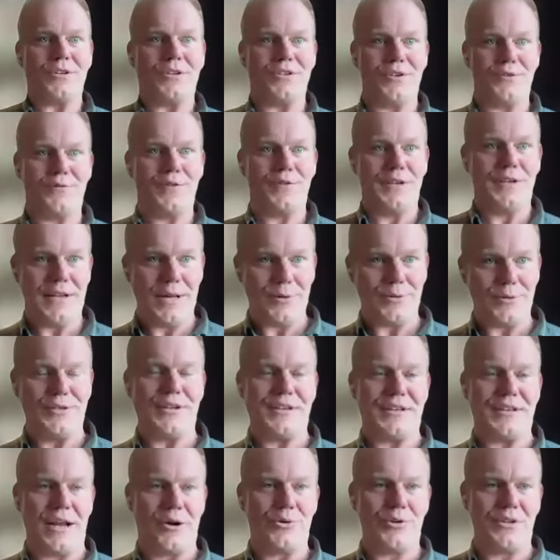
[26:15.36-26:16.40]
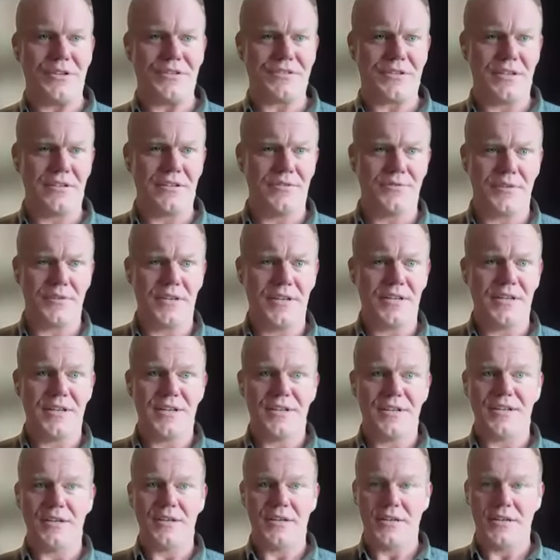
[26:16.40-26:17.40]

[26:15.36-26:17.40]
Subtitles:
How did you feel? How did you carry yourself?